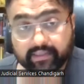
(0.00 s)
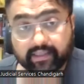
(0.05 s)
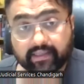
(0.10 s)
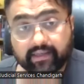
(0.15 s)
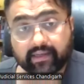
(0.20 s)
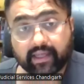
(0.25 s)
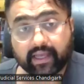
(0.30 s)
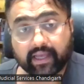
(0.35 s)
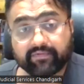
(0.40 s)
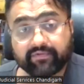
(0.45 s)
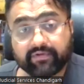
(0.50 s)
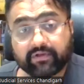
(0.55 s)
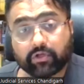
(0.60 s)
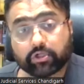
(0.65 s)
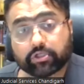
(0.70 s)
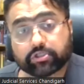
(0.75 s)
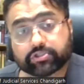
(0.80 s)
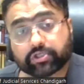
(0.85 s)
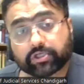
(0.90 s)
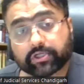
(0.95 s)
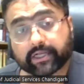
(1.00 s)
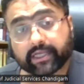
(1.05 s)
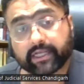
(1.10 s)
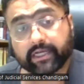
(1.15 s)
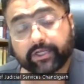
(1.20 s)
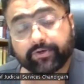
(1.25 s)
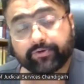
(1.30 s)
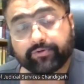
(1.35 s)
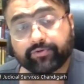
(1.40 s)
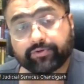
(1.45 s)
Then I will also
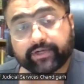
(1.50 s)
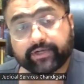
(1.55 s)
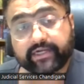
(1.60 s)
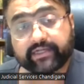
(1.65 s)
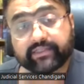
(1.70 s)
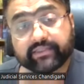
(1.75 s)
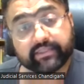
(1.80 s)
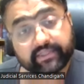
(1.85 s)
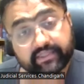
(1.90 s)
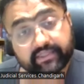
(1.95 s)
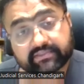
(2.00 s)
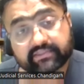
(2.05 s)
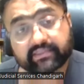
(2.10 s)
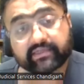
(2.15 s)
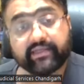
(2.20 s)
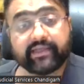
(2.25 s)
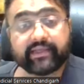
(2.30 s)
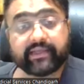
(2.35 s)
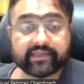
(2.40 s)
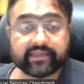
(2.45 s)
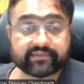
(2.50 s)
tell you to read these three